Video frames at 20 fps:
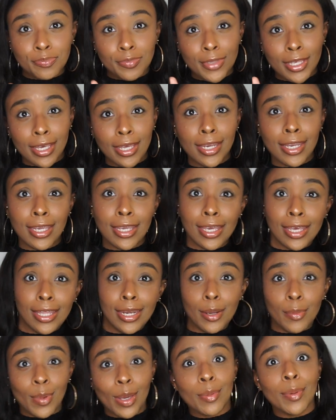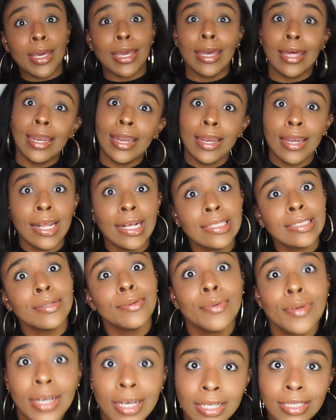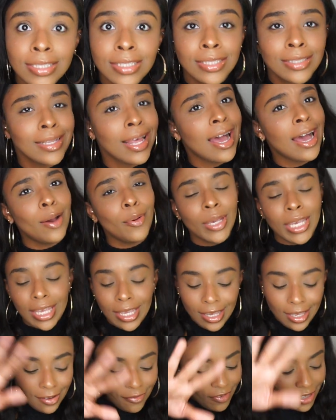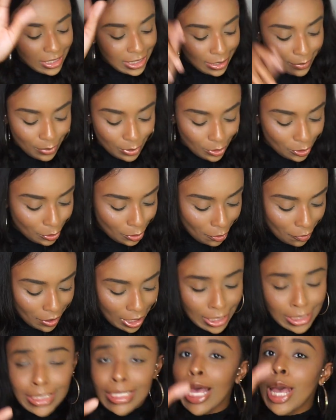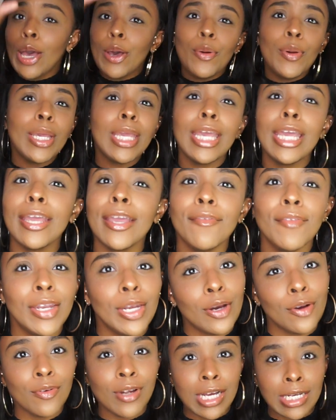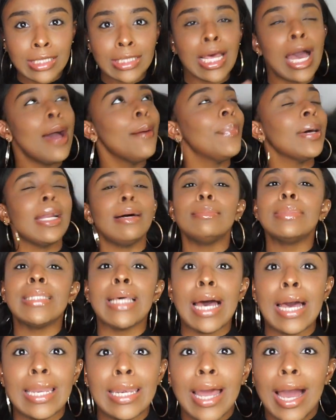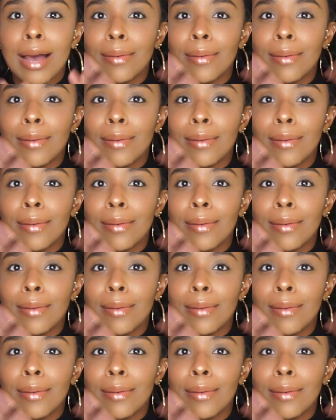Kitty, kitty, baby, get in there some rest. Nah, we can't give Fenty Beauty no rest. We can't give it no rest. But I'm done.